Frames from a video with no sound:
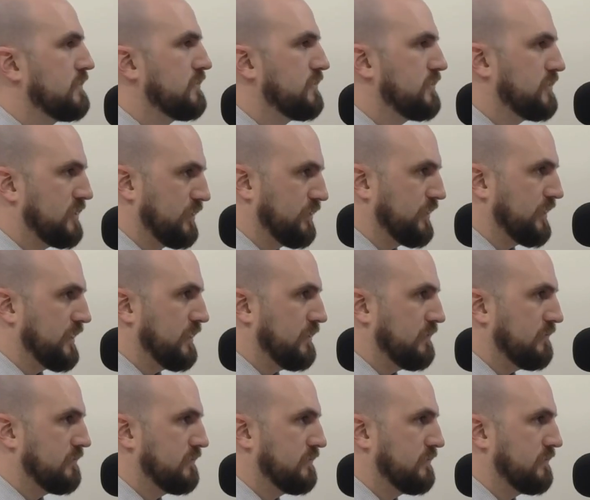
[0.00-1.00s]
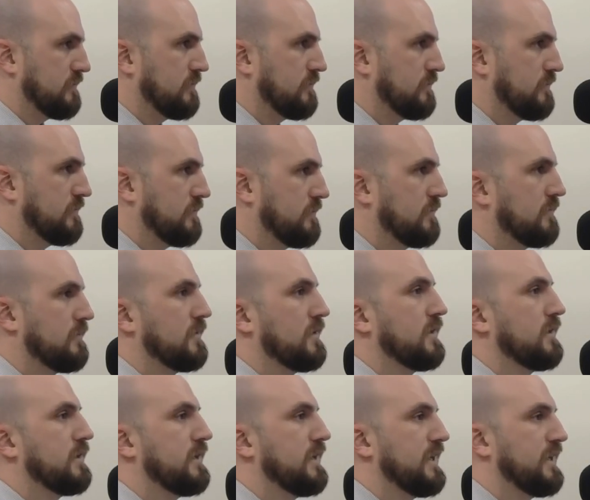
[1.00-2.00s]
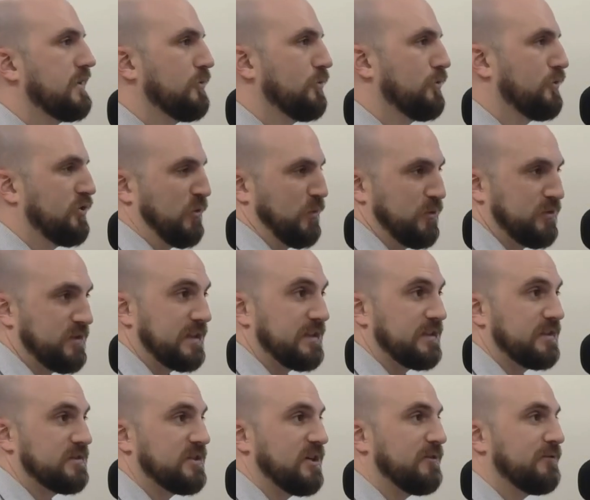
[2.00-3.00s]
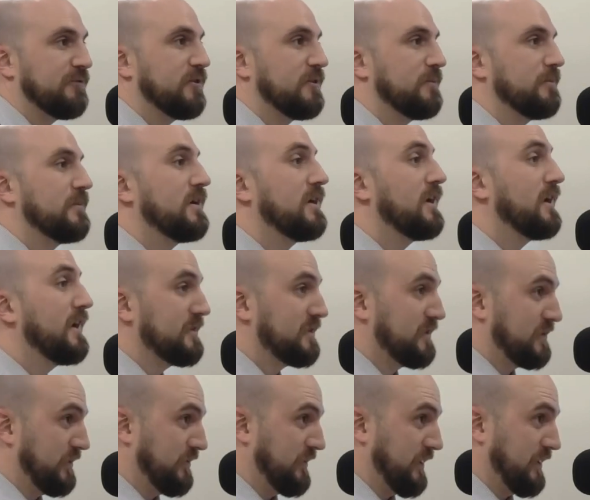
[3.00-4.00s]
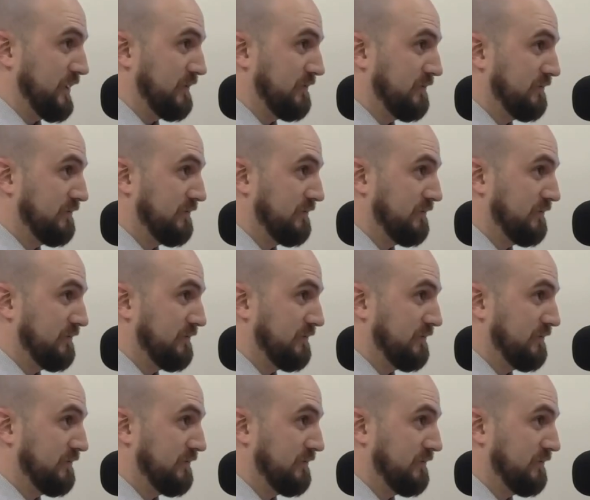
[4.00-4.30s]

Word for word: Syria. Yeah in order to protect itself from Assyria.